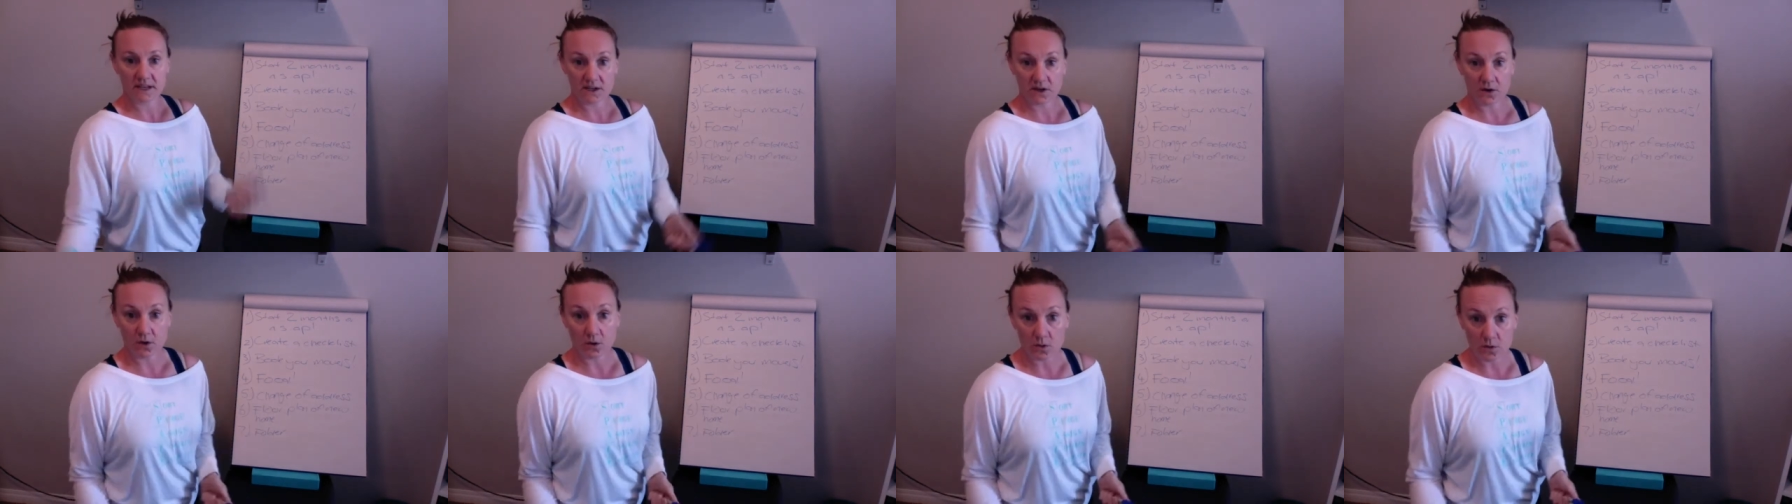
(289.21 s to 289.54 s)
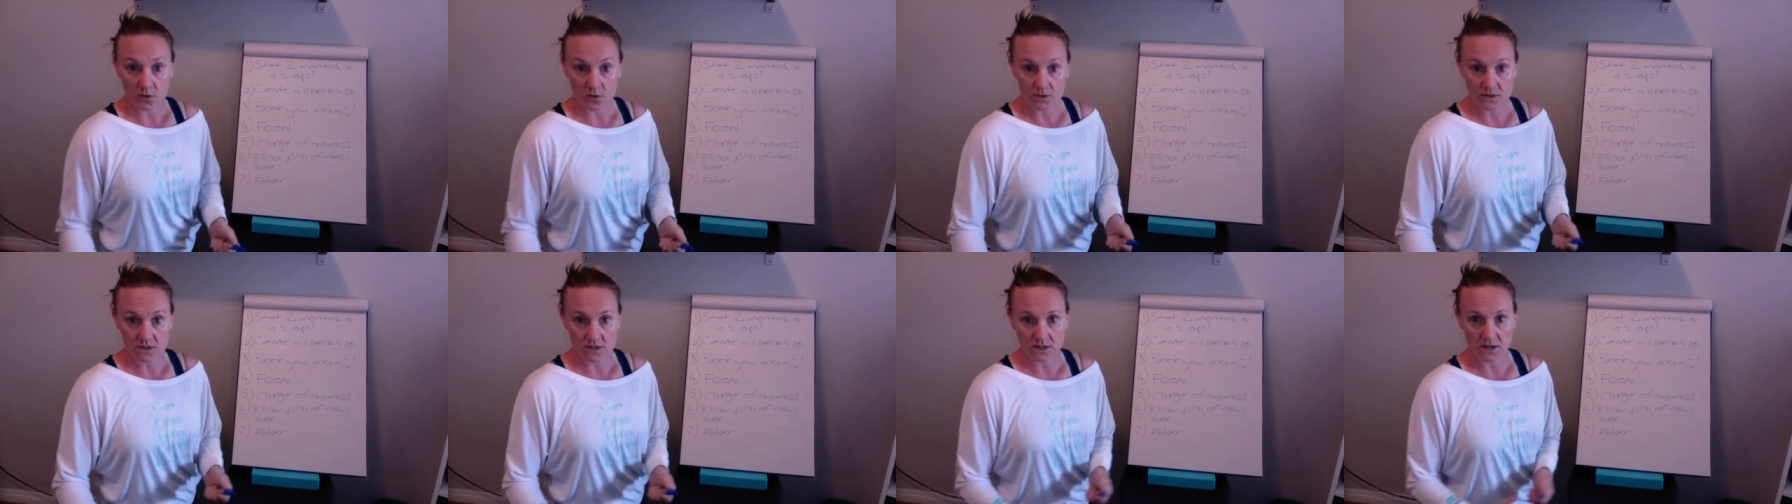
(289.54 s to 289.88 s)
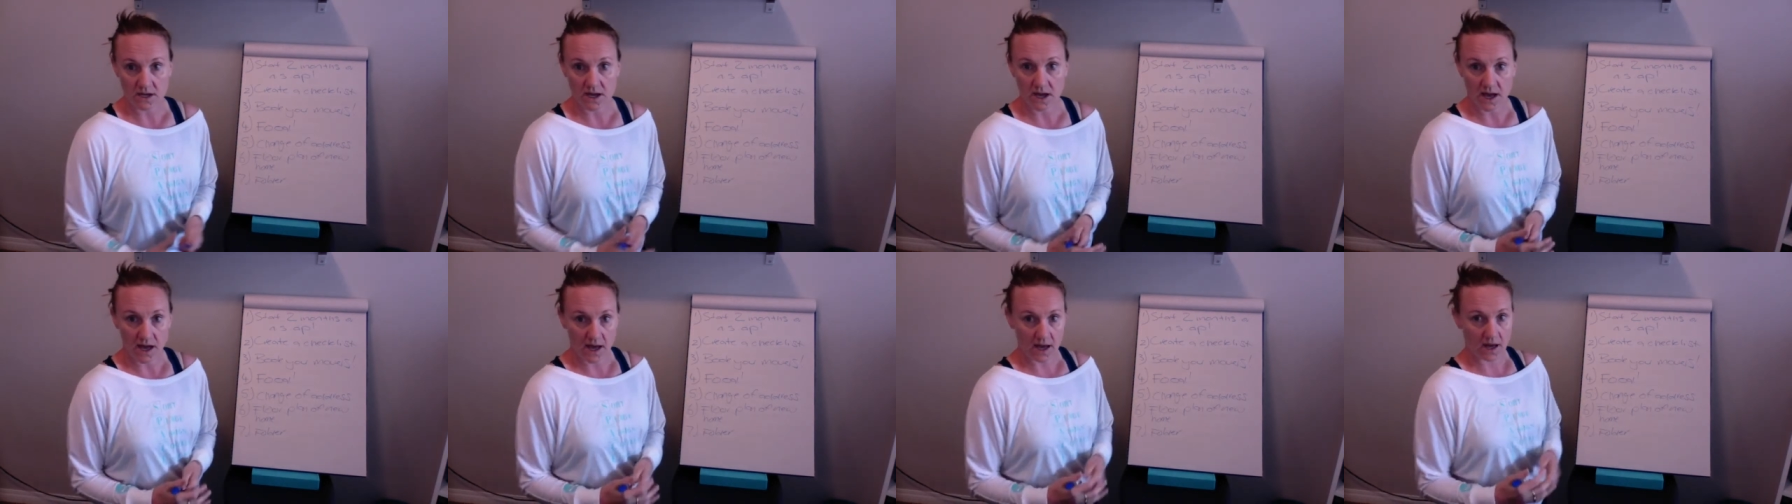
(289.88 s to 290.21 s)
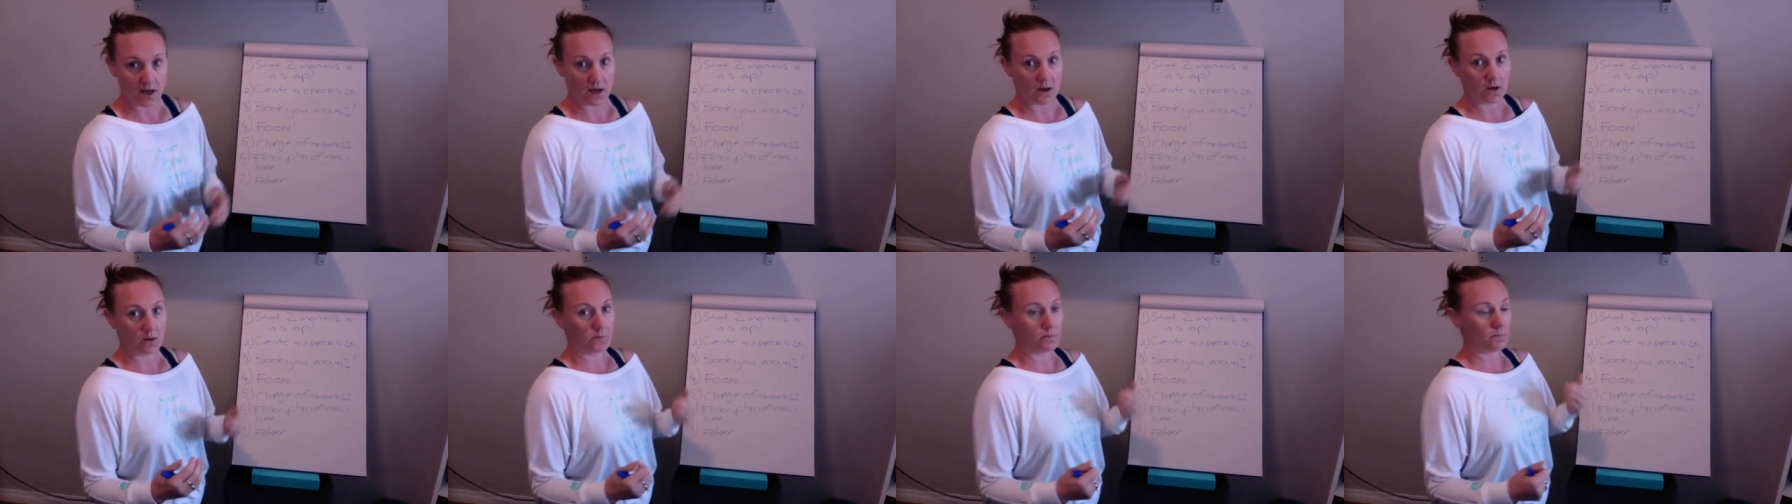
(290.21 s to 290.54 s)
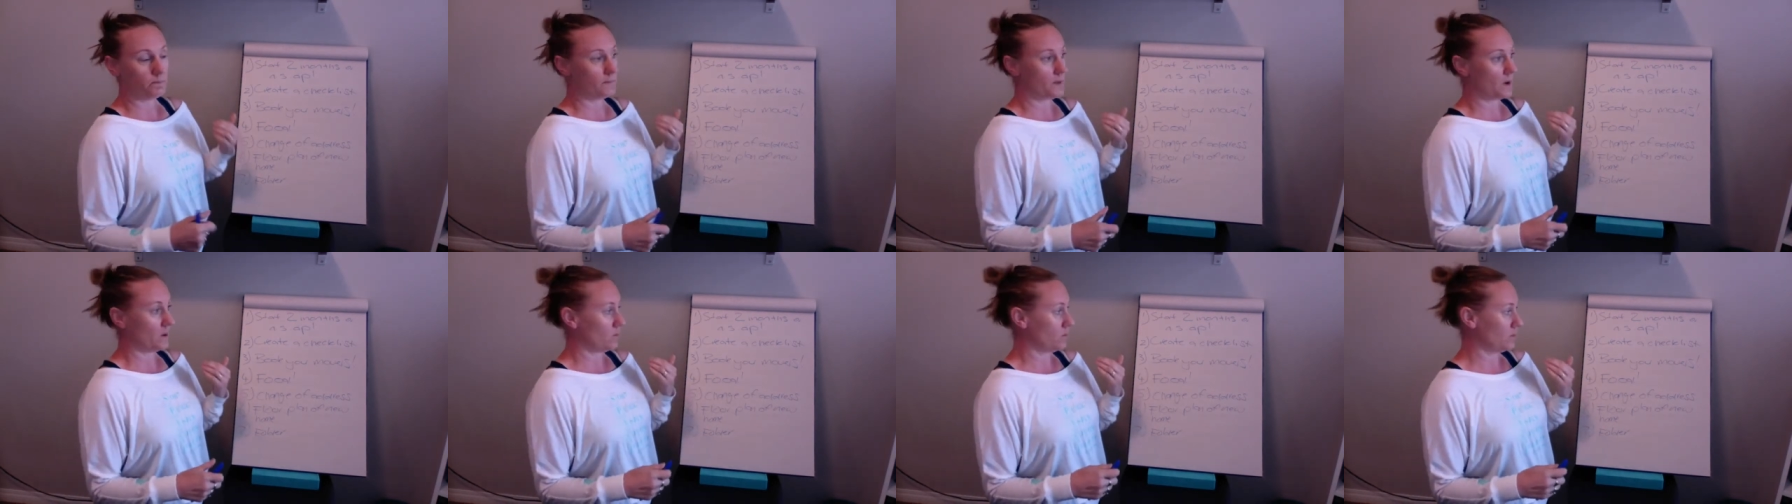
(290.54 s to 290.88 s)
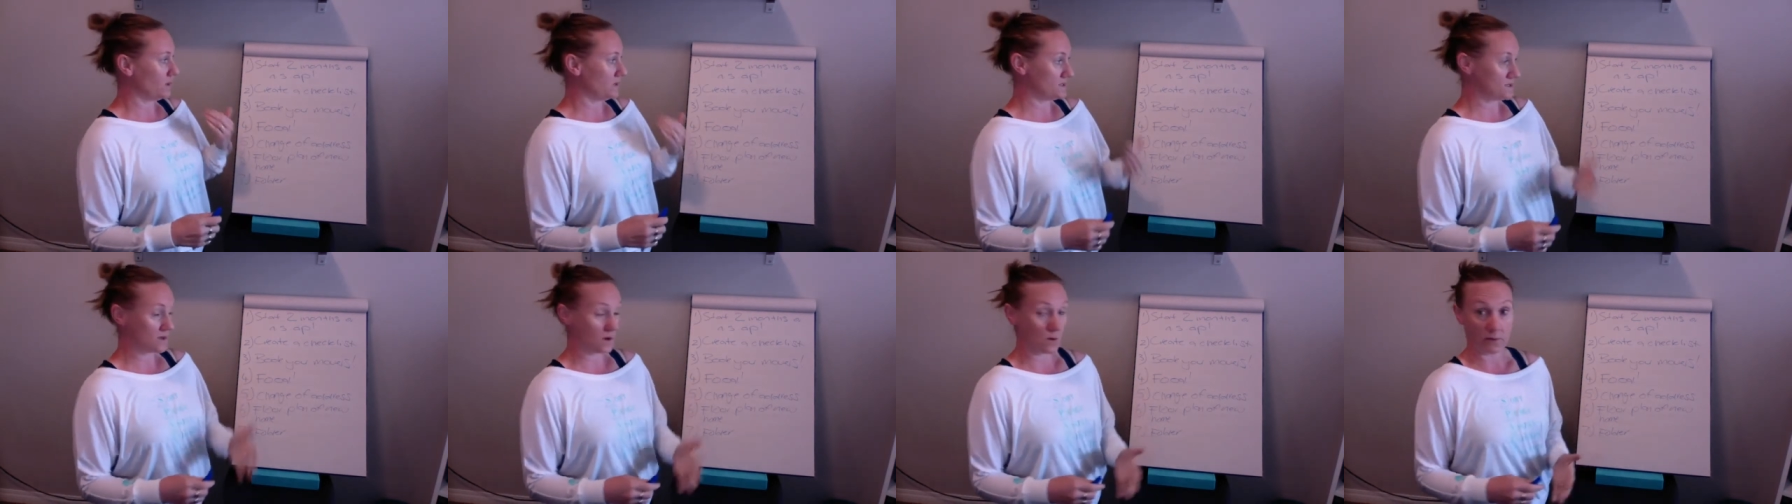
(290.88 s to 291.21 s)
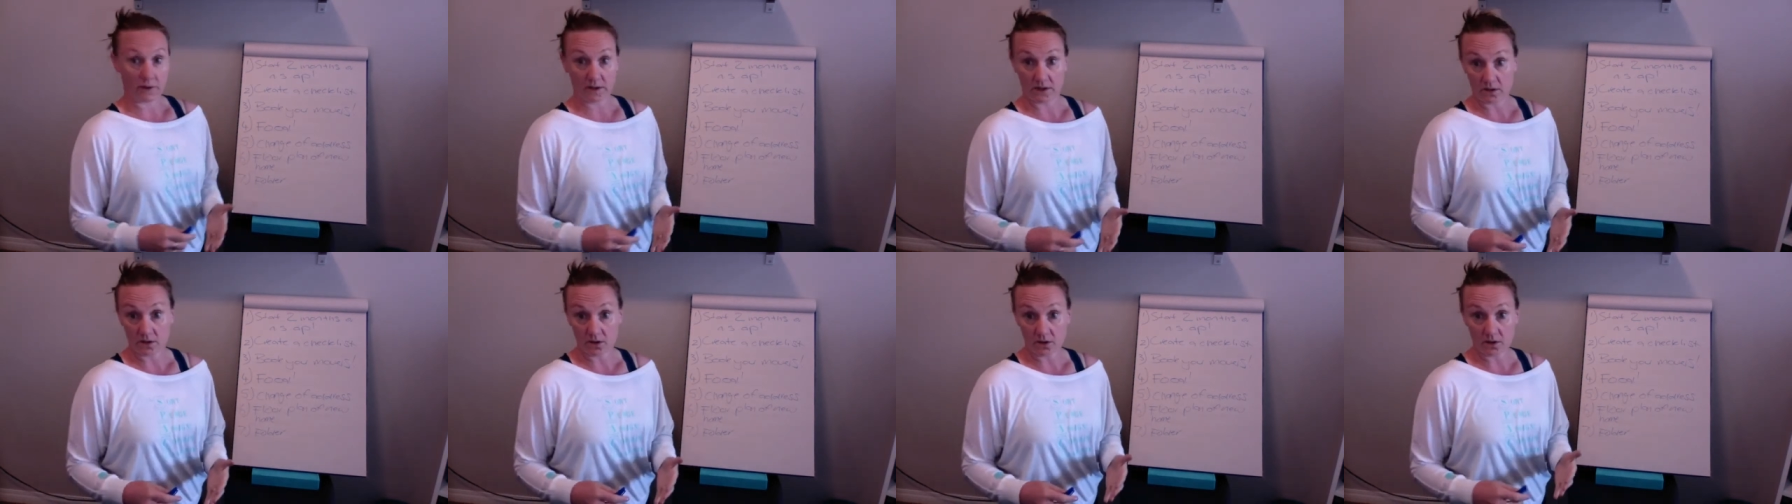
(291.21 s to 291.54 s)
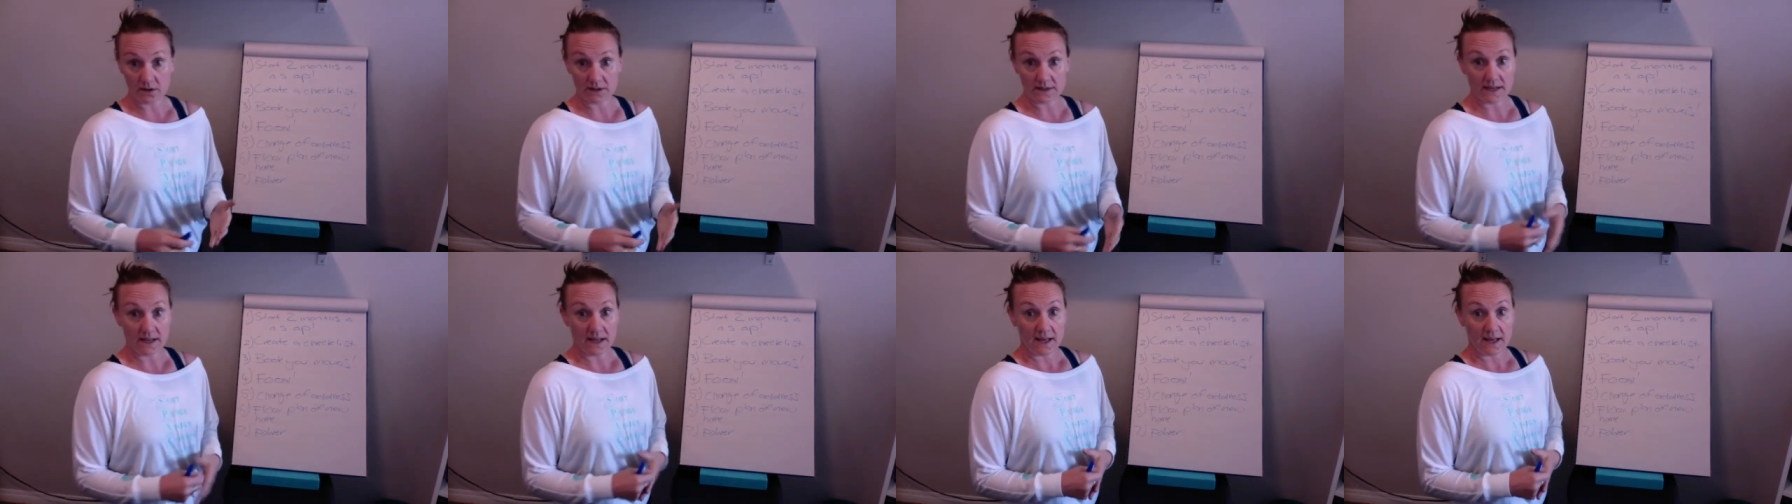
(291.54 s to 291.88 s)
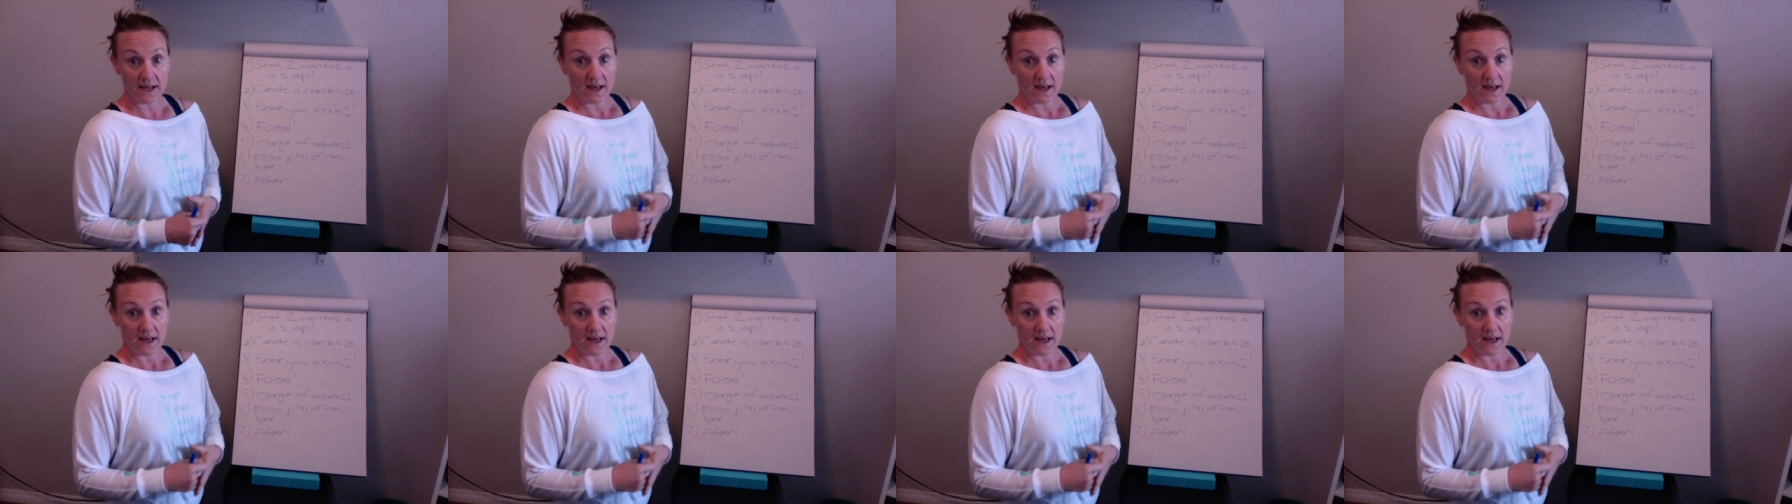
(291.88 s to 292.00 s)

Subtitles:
knows what's going on.